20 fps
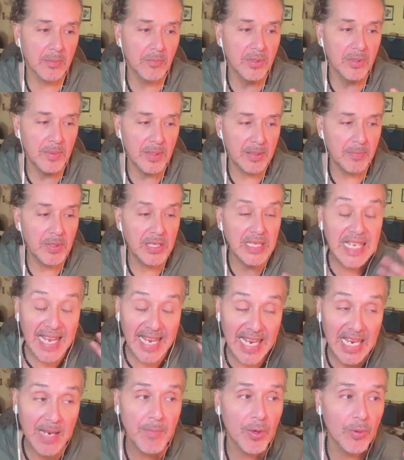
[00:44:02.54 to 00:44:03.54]
it
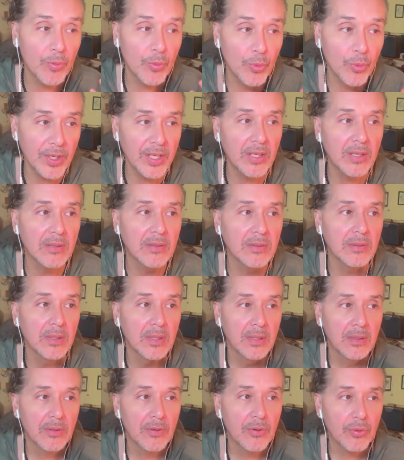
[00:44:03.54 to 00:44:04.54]
became a real
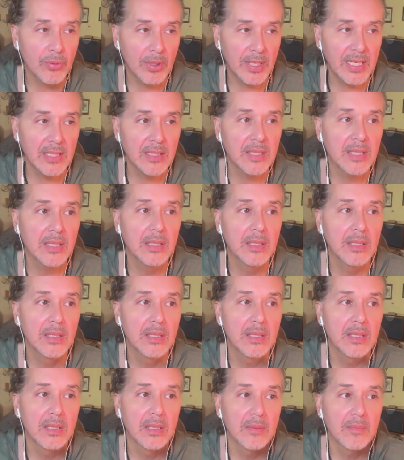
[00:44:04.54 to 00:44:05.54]
great
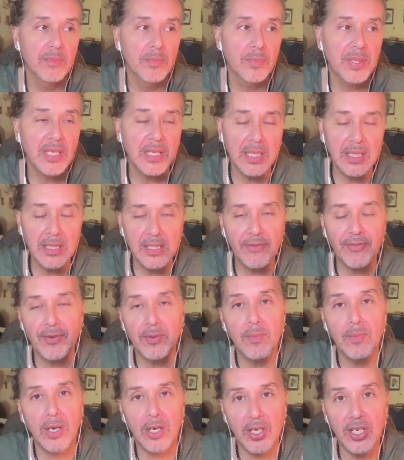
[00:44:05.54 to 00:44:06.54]
piece for
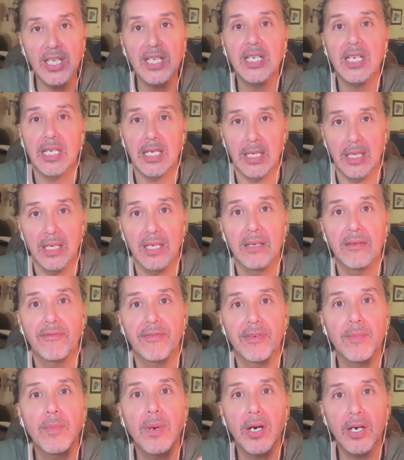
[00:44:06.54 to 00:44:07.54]
marketing,
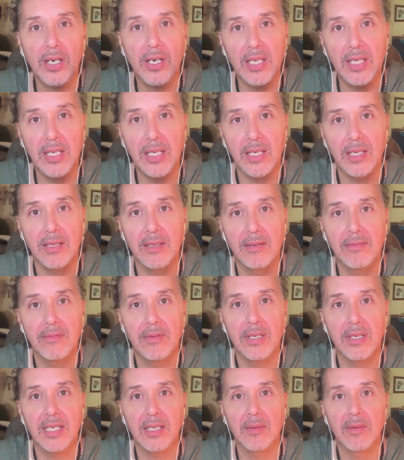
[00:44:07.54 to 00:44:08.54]

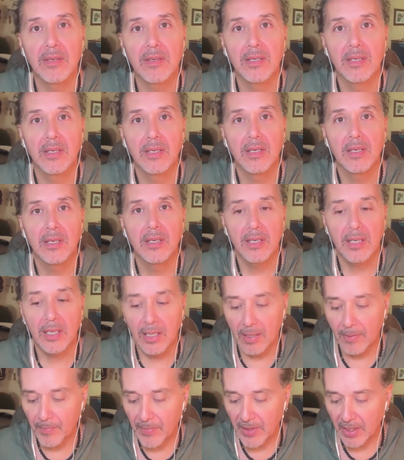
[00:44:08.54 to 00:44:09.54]
right?
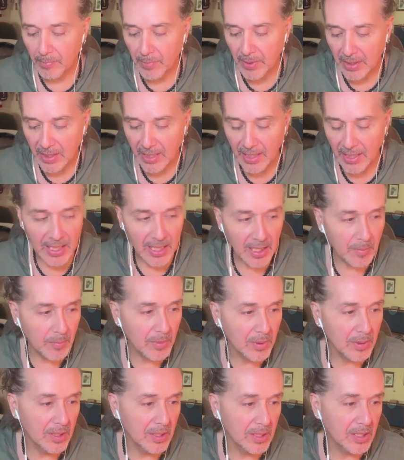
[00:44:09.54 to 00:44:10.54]
It
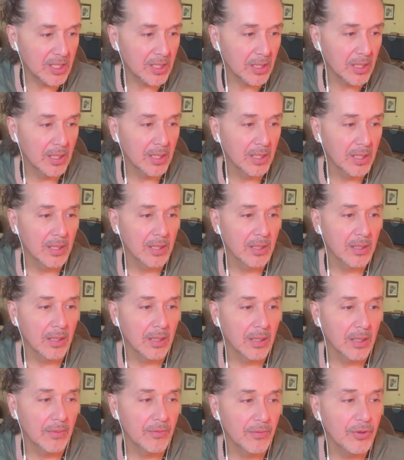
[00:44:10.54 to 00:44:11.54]
became this
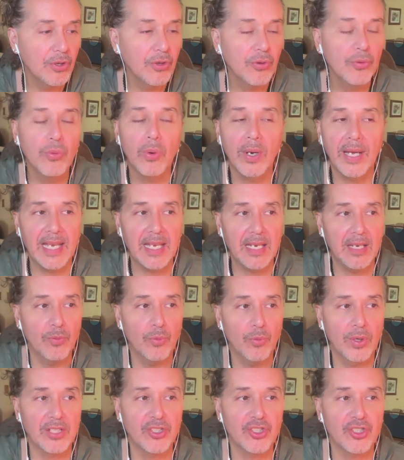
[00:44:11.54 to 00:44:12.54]
new way in
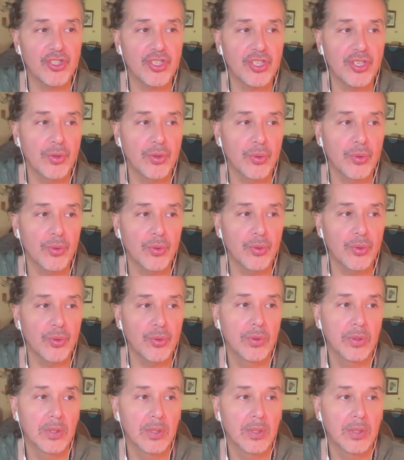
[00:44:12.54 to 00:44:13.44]
which to